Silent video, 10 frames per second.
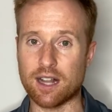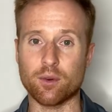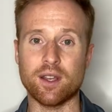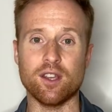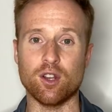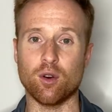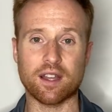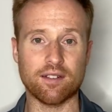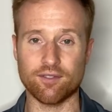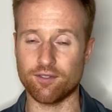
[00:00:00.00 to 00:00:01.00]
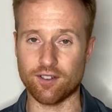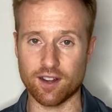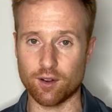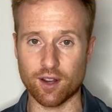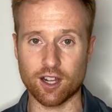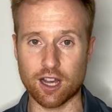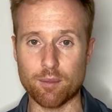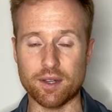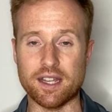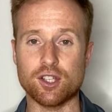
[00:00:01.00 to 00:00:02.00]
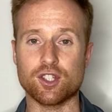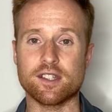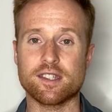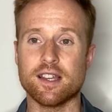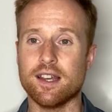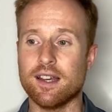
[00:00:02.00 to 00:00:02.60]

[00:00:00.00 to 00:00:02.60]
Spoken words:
you don't get very great accommodations,